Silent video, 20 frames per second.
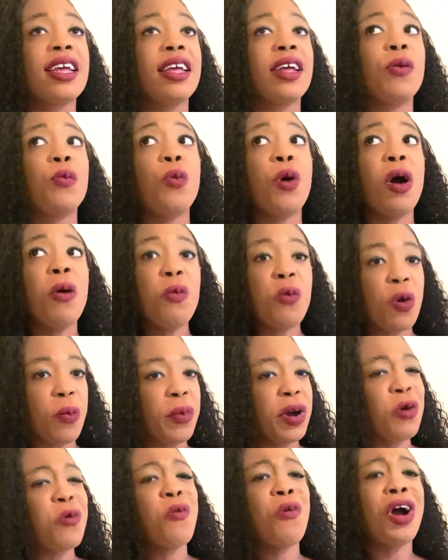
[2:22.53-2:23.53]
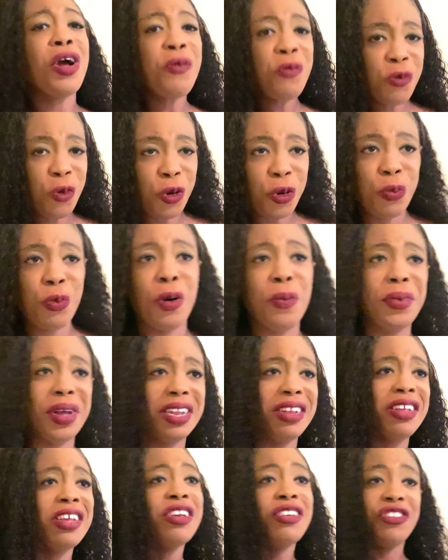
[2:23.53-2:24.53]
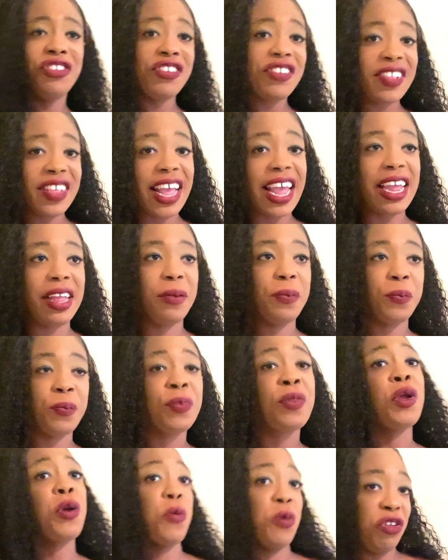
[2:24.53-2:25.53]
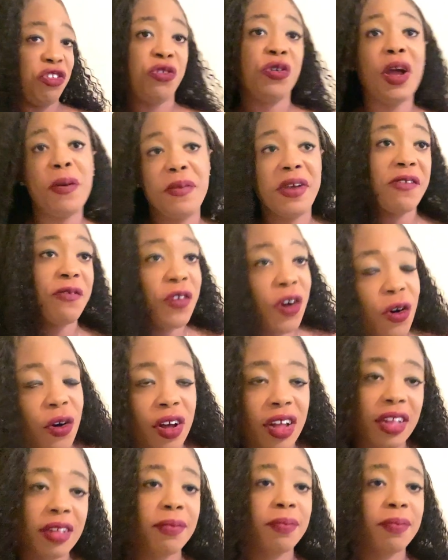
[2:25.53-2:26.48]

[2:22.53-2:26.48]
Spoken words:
one rude woman, she was like, what you come here for?